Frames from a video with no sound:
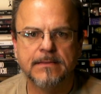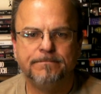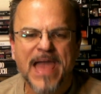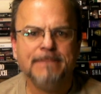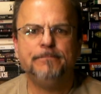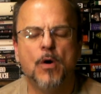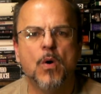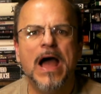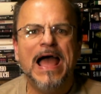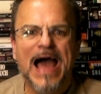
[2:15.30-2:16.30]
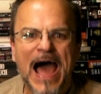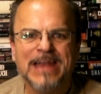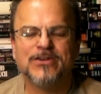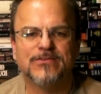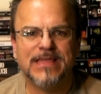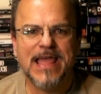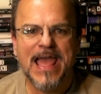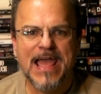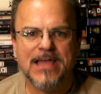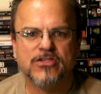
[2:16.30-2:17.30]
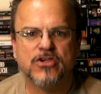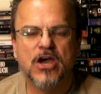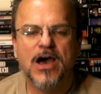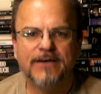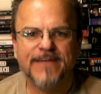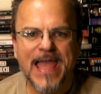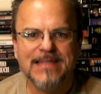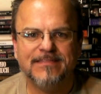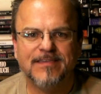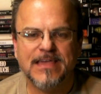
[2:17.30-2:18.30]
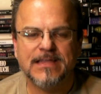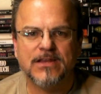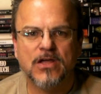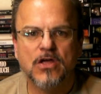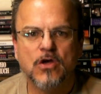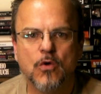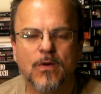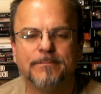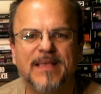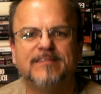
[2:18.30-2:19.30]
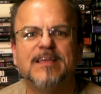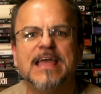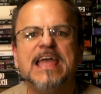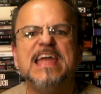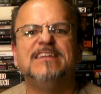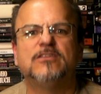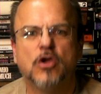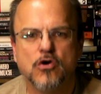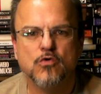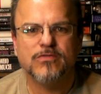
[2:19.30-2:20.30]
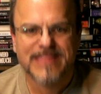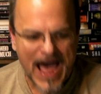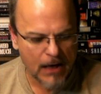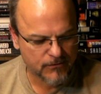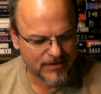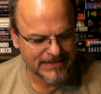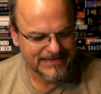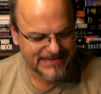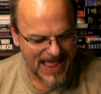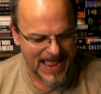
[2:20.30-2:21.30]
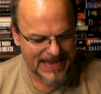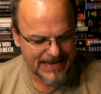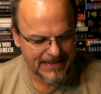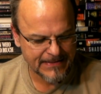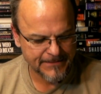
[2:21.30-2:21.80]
people under the age of 18 who were missing in 2010.